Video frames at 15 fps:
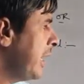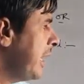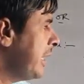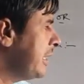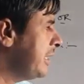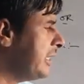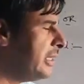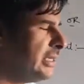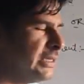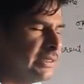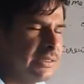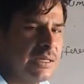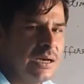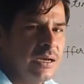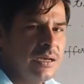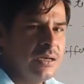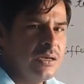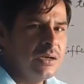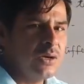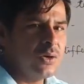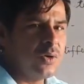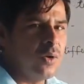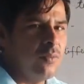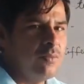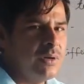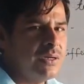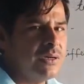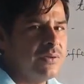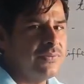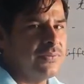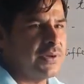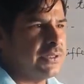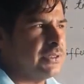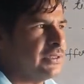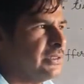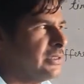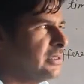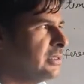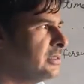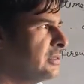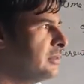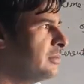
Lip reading: and D is the common difference